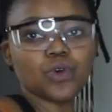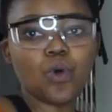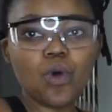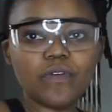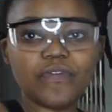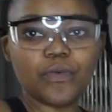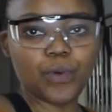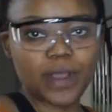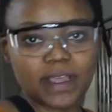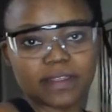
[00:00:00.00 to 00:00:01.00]
off
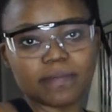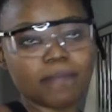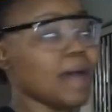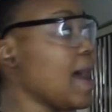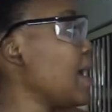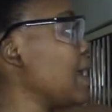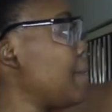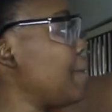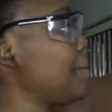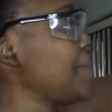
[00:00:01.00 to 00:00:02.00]
with my
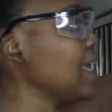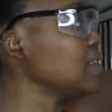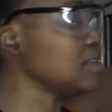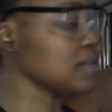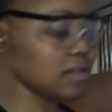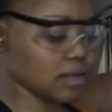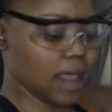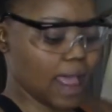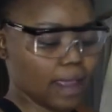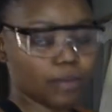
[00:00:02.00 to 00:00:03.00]
pencil,
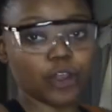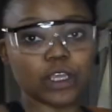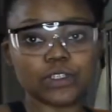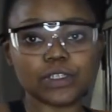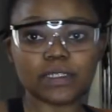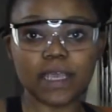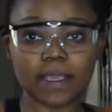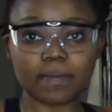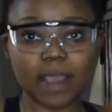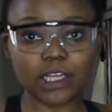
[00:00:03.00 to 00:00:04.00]
I'm going to
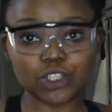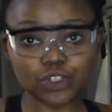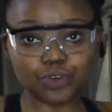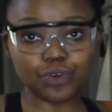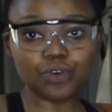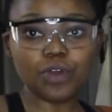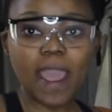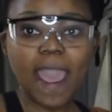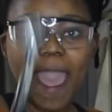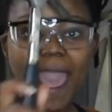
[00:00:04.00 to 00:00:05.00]
take my screw
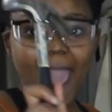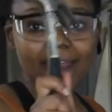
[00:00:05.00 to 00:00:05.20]
and